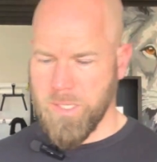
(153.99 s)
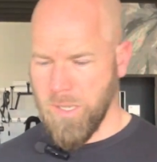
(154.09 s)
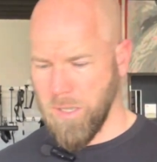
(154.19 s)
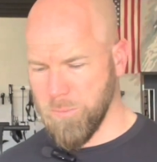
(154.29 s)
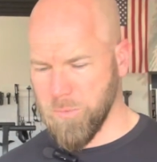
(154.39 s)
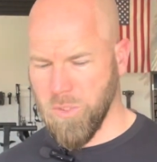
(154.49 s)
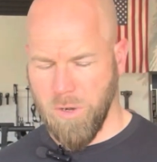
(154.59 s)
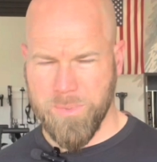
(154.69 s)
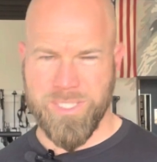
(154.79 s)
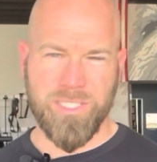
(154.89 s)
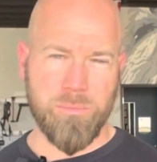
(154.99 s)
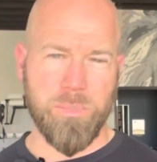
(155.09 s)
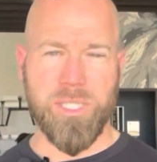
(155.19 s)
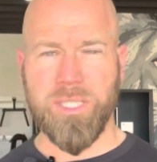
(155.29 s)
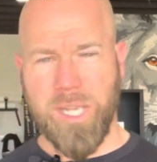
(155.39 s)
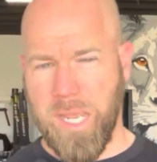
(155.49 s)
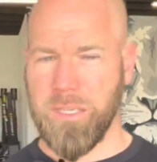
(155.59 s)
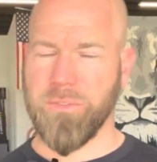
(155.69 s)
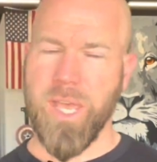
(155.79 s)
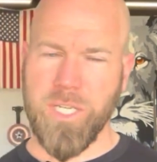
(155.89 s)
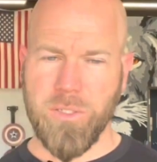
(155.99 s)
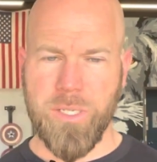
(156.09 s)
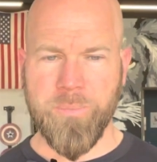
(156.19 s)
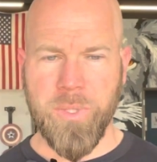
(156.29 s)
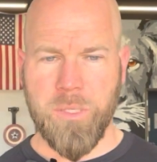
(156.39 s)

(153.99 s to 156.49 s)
Garmin's can be kind of accurate,